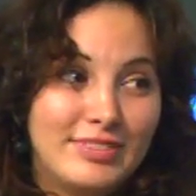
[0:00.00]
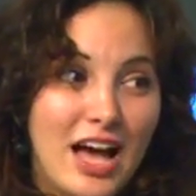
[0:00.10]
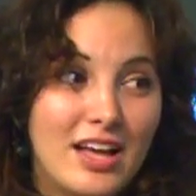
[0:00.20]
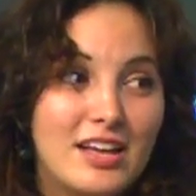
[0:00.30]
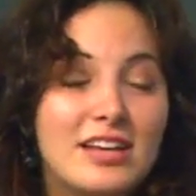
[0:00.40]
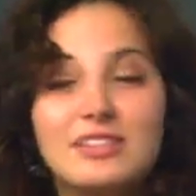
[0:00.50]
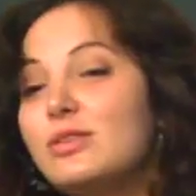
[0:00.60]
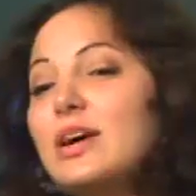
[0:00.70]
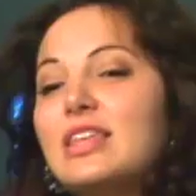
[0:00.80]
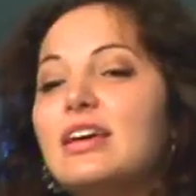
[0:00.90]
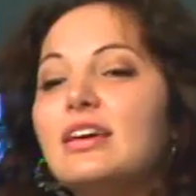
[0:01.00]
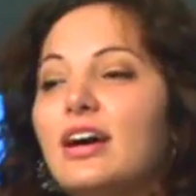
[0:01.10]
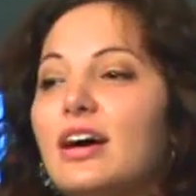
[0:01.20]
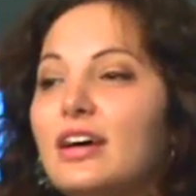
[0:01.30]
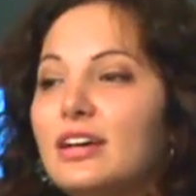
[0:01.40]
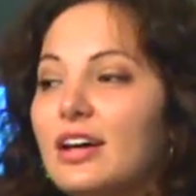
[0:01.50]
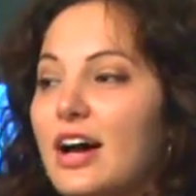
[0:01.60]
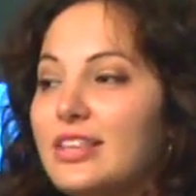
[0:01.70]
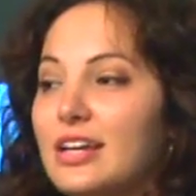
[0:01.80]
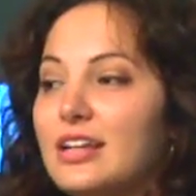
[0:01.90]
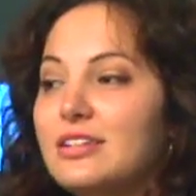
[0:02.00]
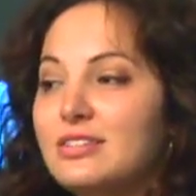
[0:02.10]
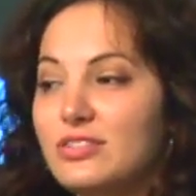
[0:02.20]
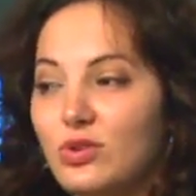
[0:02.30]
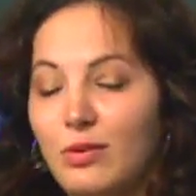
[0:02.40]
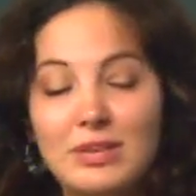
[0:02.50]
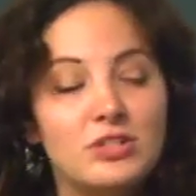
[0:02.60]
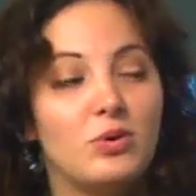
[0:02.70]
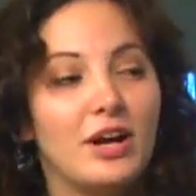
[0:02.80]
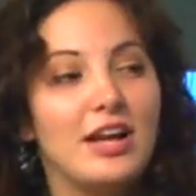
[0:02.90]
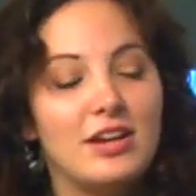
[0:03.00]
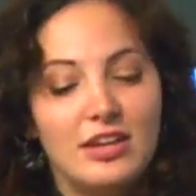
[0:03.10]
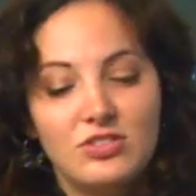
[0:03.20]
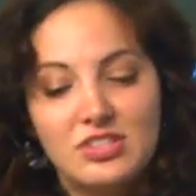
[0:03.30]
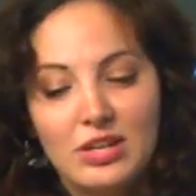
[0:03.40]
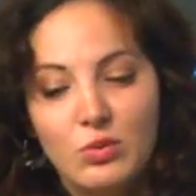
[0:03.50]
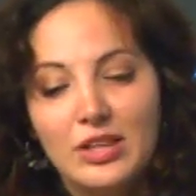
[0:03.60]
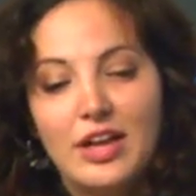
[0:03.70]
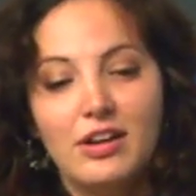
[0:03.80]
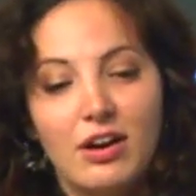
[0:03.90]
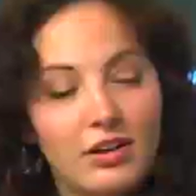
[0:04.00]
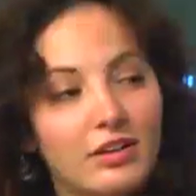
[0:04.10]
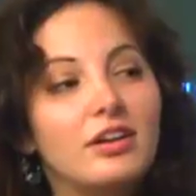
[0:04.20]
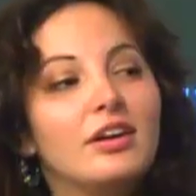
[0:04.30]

Yeah. So I think it is discriminatory. I just think we like our